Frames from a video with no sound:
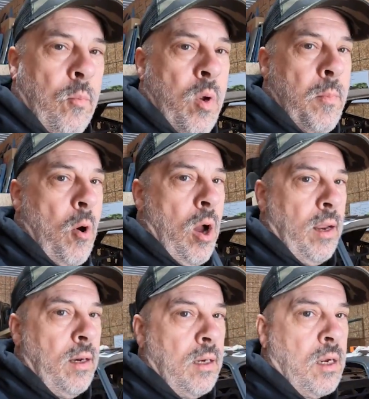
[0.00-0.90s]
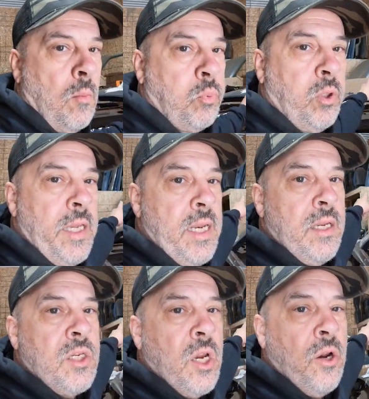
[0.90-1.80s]
We bought complete
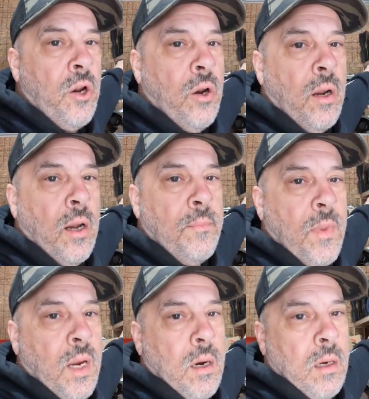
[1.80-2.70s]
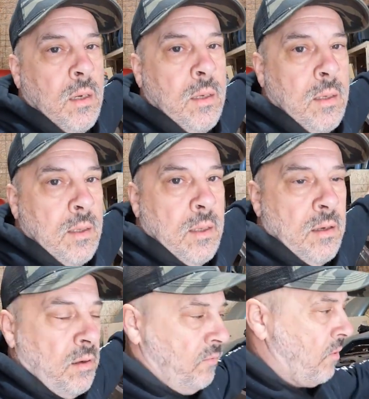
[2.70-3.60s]
interior up there
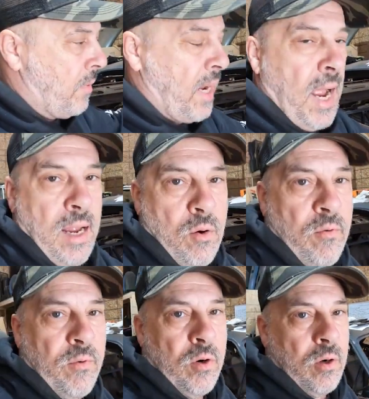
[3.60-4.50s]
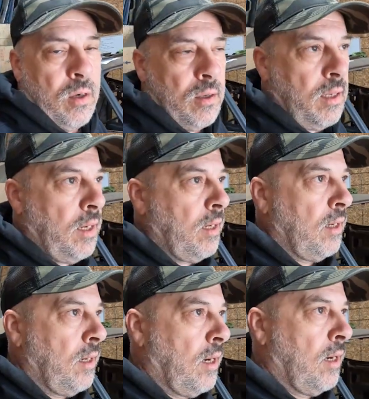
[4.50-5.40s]
from a guy over
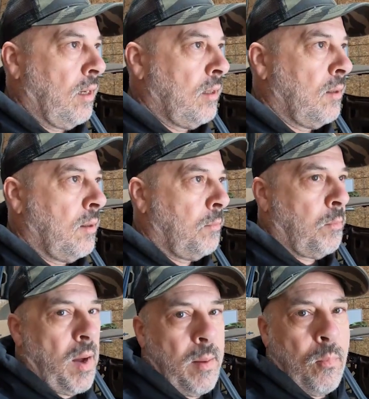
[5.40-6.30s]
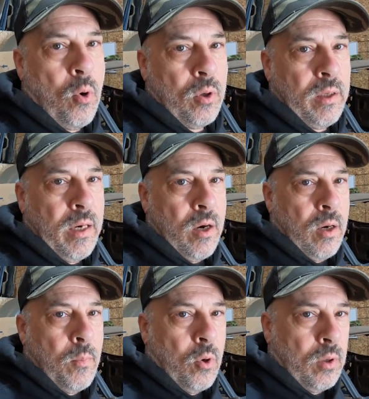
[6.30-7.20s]
in by Portland
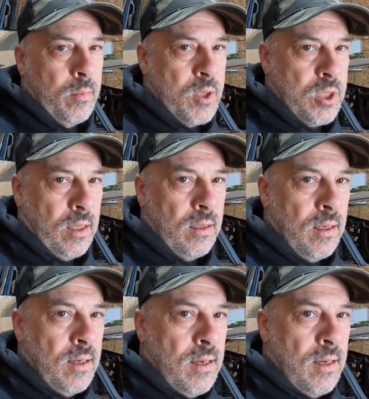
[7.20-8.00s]
area, Portland, Michigan.